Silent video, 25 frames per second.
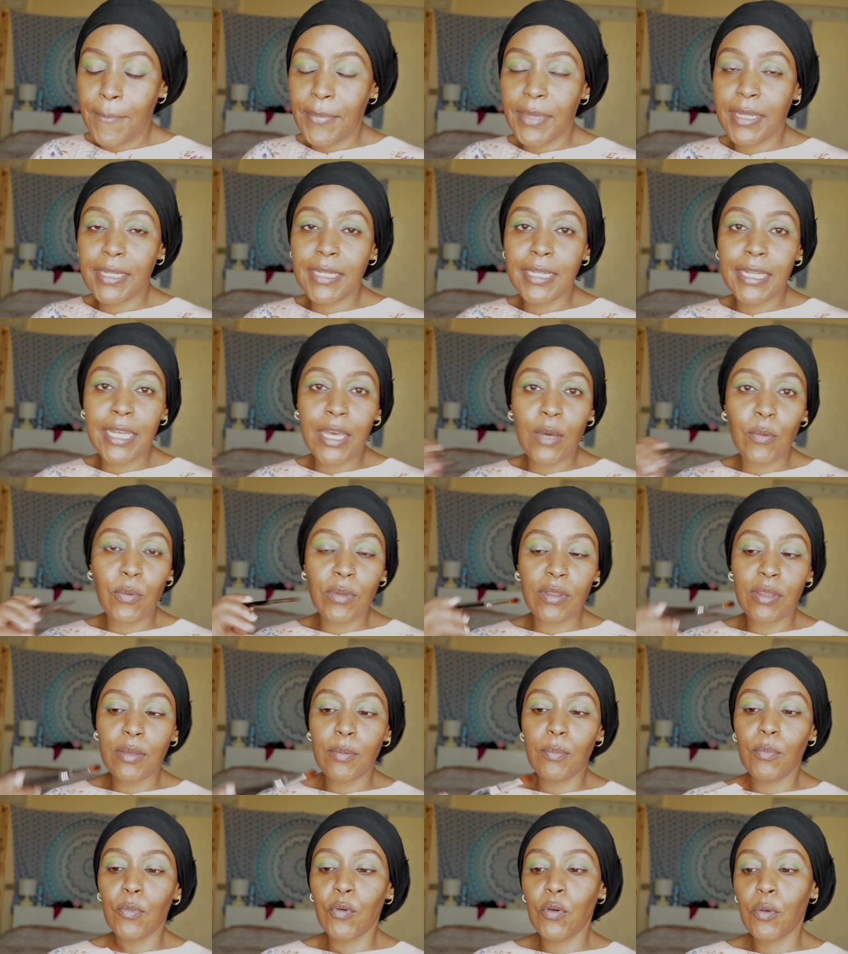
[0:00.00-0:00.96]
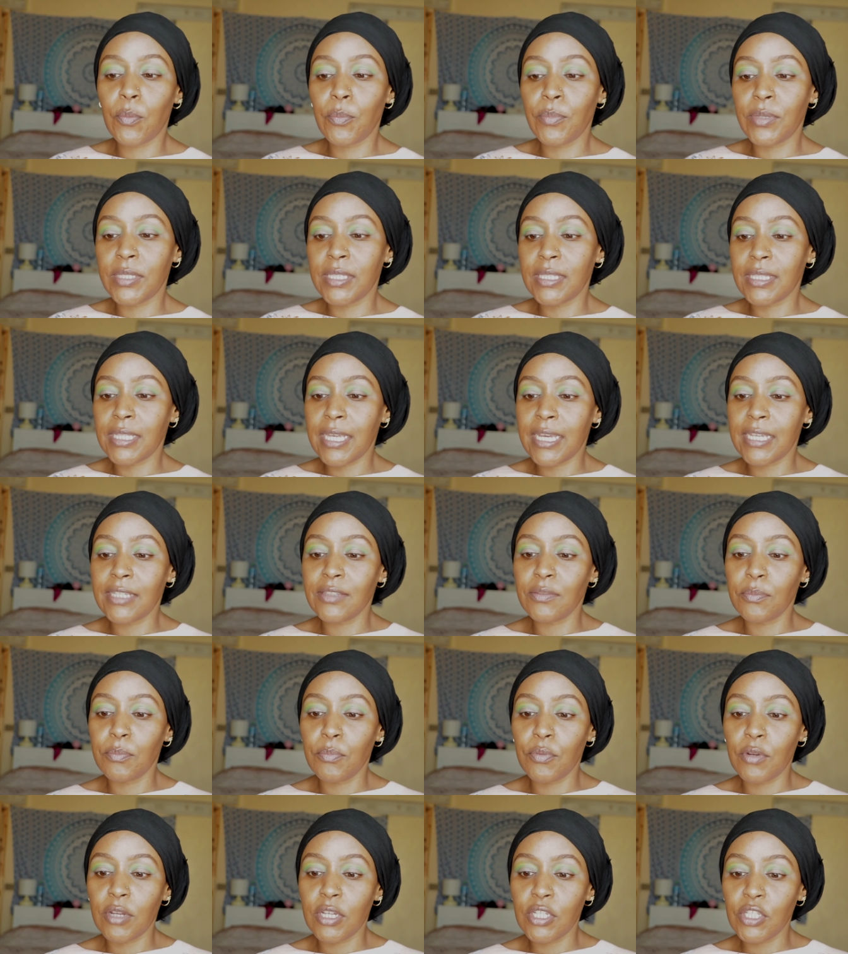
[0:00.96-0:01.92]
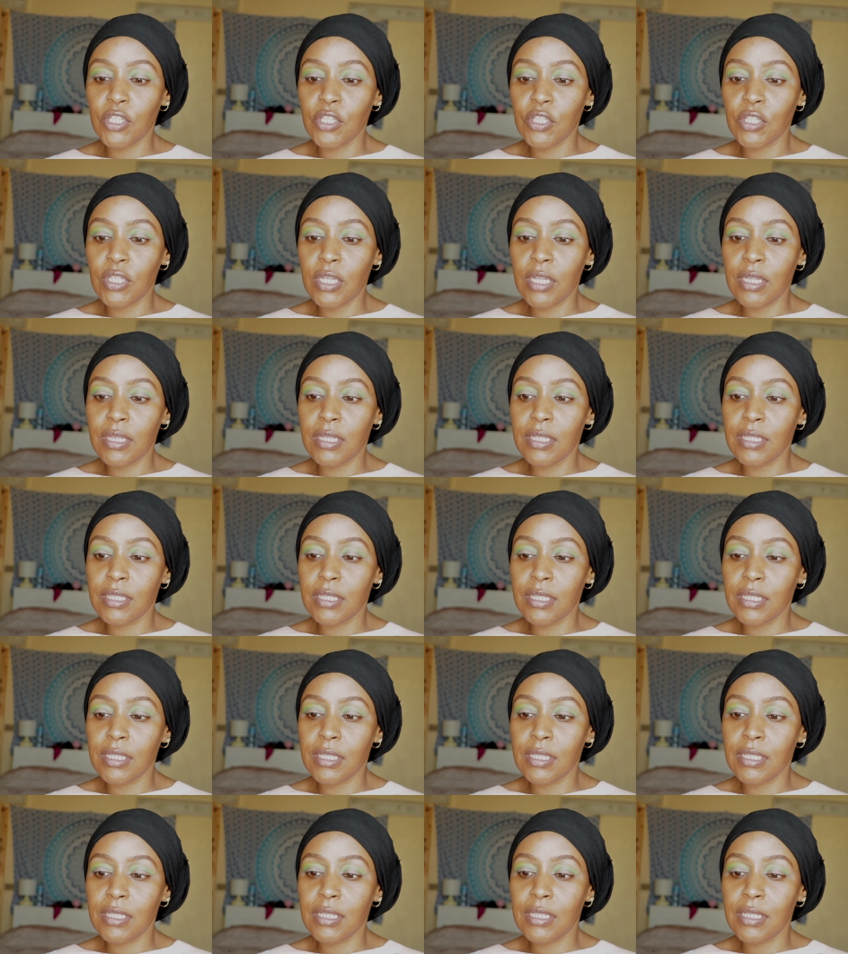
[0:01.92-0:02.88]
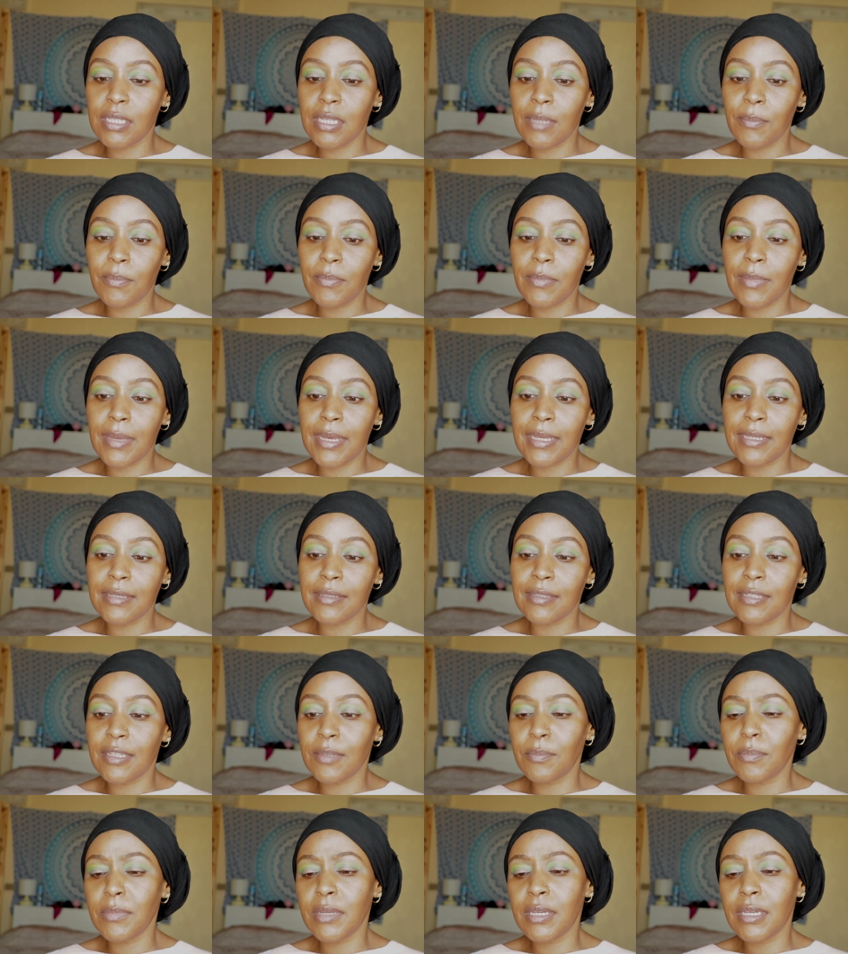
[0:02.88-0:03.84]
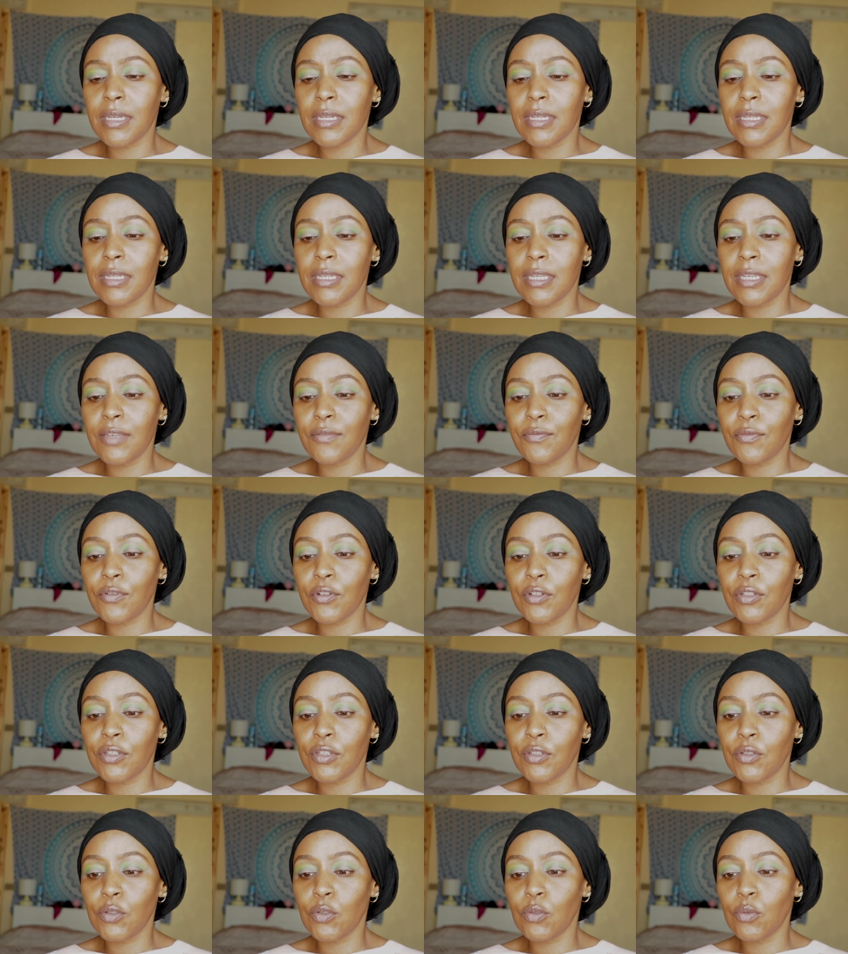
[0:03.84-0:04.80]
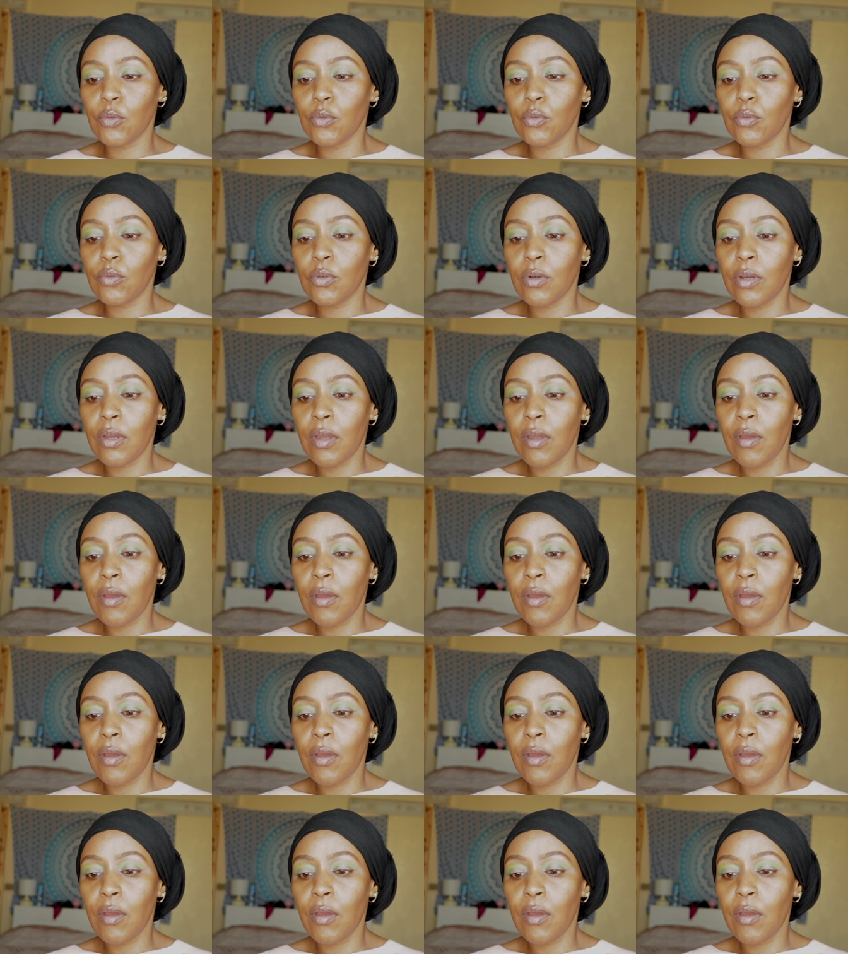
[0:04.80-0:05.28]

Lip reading: But now with a more precise brush. This is my Sigma E42